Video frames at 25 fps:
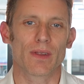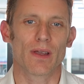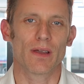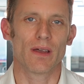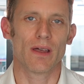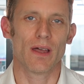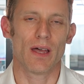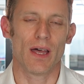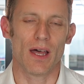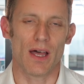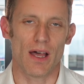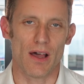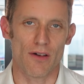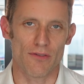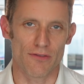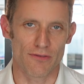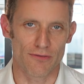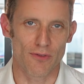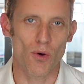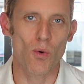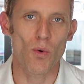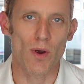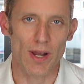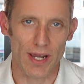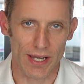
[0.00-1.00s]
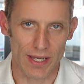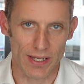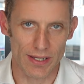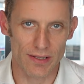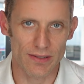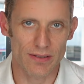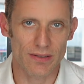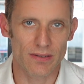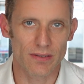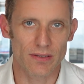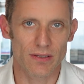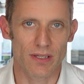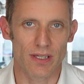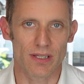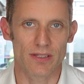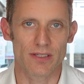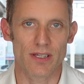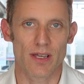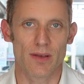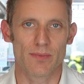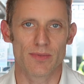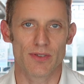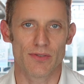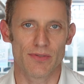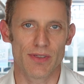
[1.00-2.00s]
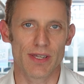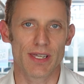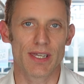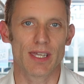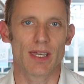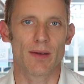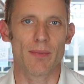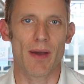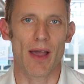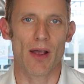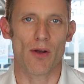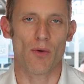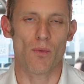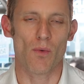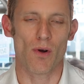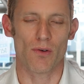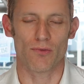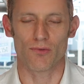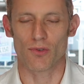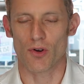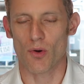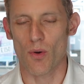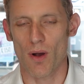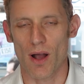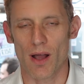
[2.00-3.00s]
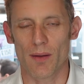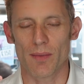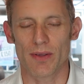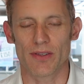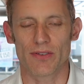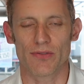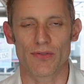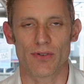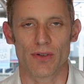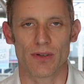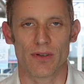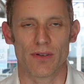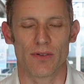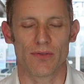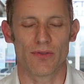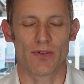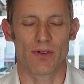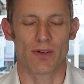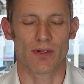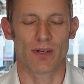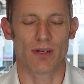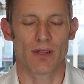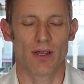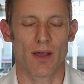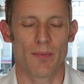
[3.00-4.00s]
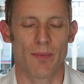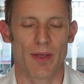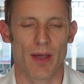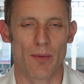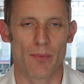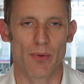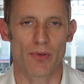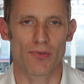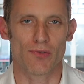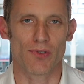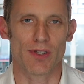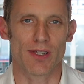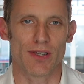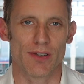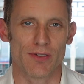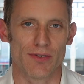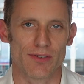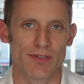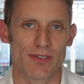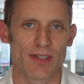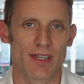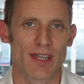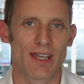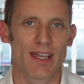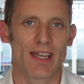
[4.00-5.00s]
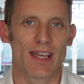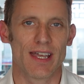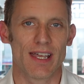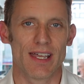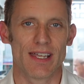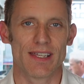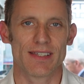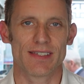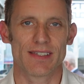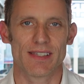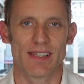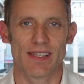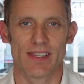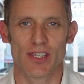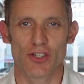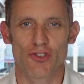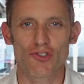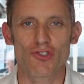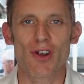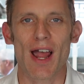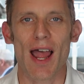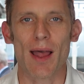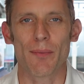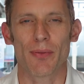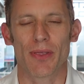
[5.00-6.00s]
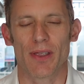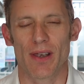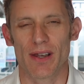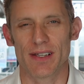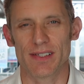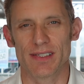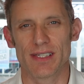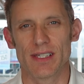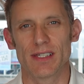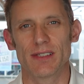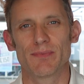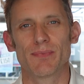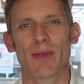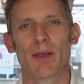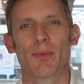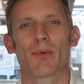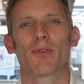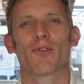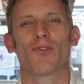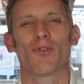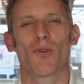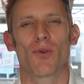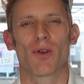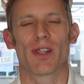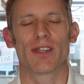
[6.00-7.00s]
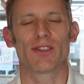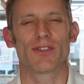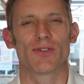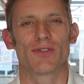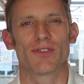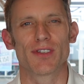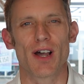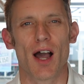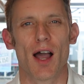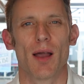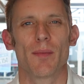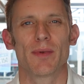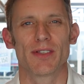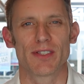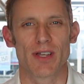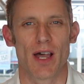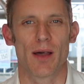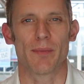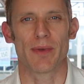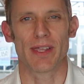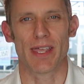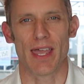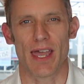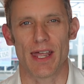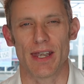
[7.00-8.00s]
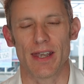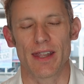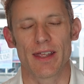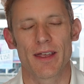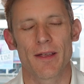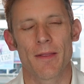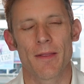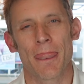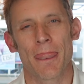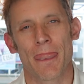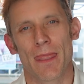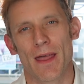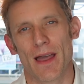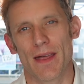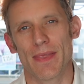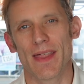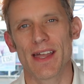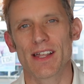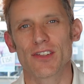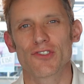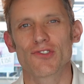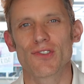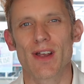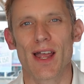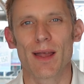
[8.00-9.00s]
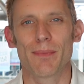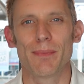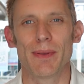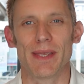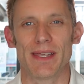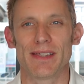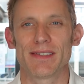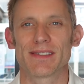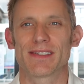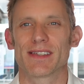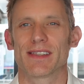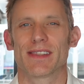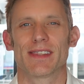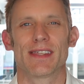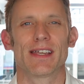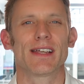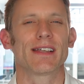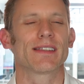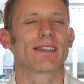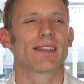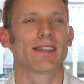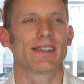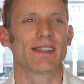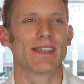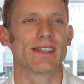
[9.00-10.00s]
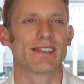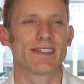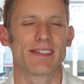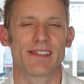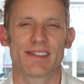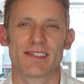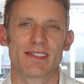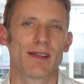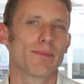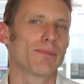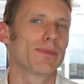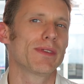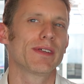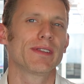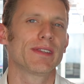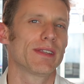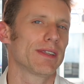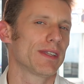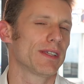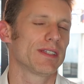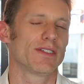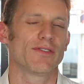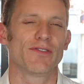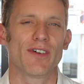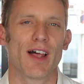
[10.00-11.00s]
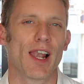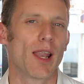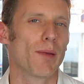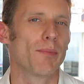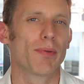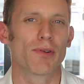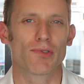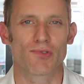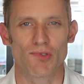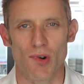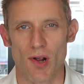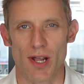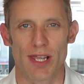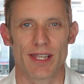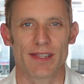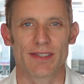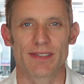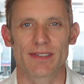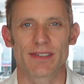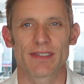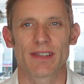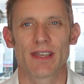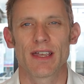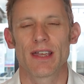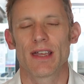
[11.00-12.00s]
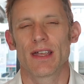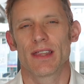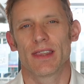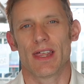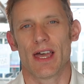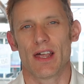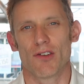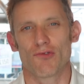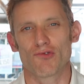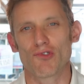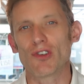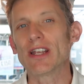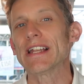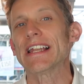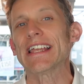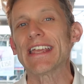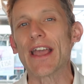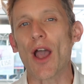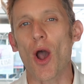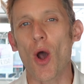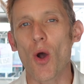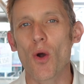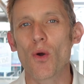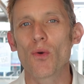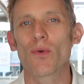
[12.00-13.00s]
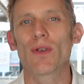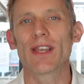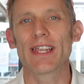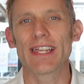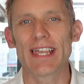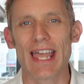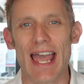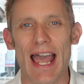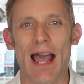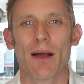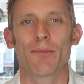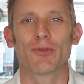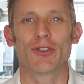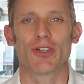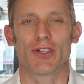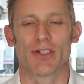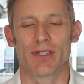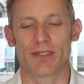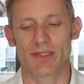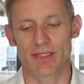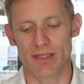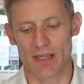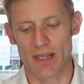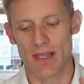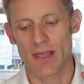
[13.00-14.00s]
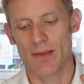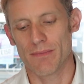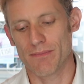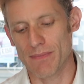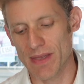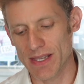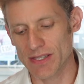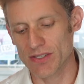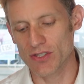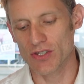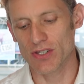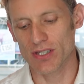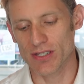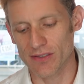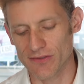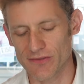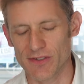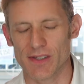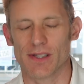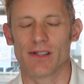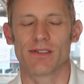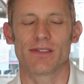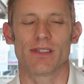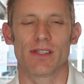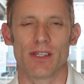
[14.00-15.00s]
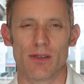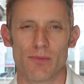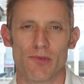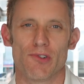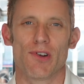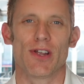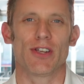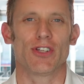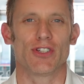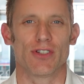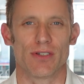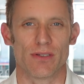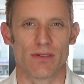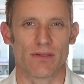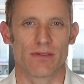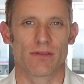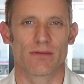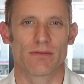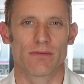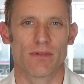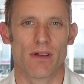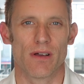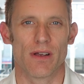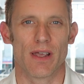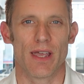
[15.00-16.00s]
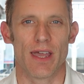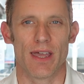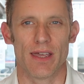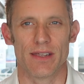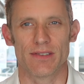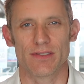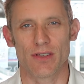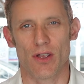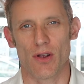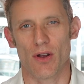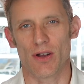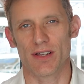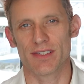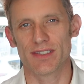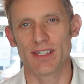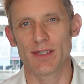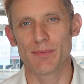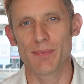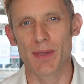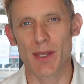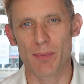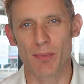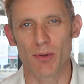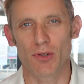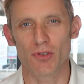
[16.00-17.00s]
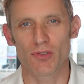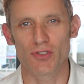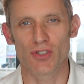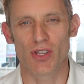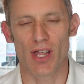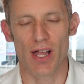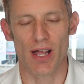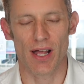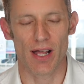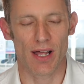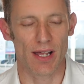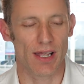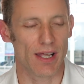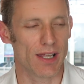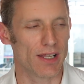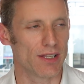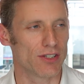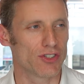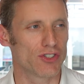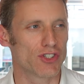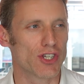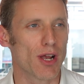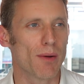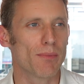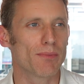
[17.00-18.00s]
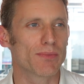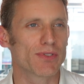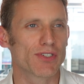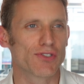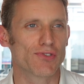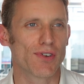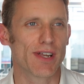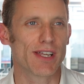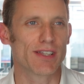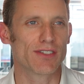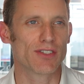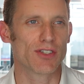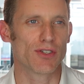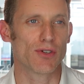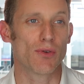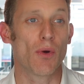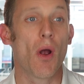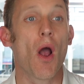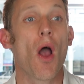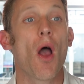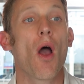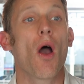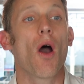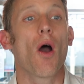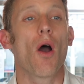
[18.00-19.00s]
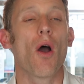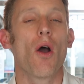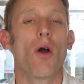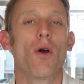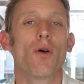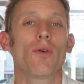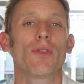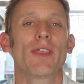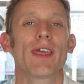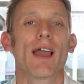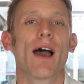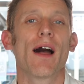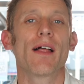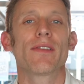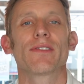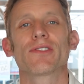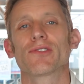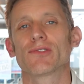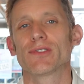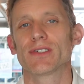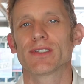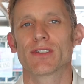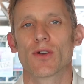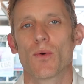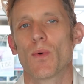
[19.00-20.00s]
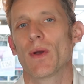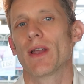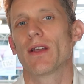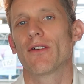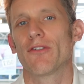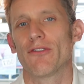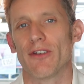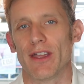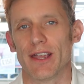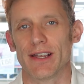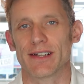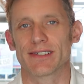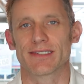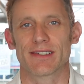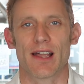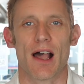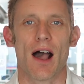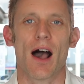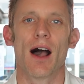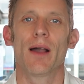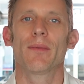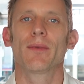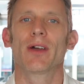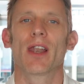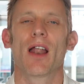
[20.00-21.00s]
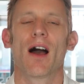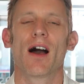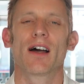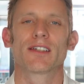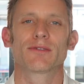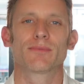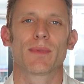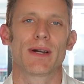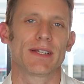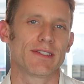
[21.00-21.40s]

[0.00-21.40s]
avoid in terms of thinking about what requirements for coming up with reuse is the trap that I see people fall into time and time again. And that trap is to think that this is something that a developer writes that really only captures messages, fields, and enumerations. Okay, so I see people jump straight to, oh, the answer is quick fix. I'm going to ask my